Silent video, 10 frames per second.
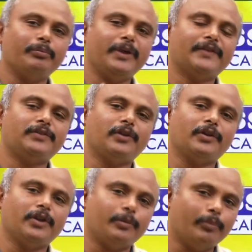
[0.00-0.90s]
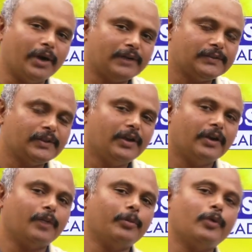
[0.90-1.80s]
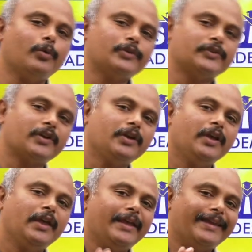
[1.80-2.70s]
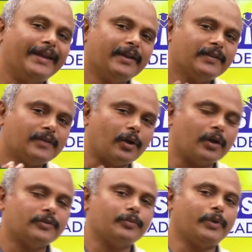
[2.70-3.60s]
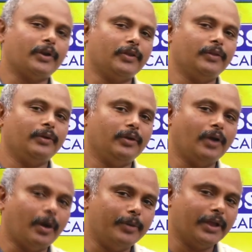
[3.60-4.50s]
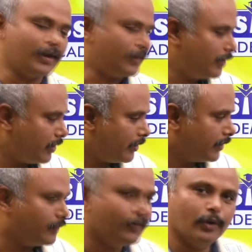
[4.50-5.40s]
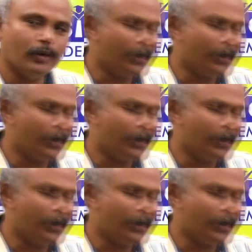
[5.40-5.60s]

based on that marks, we have a course, what scholarship is. That's why you will see video.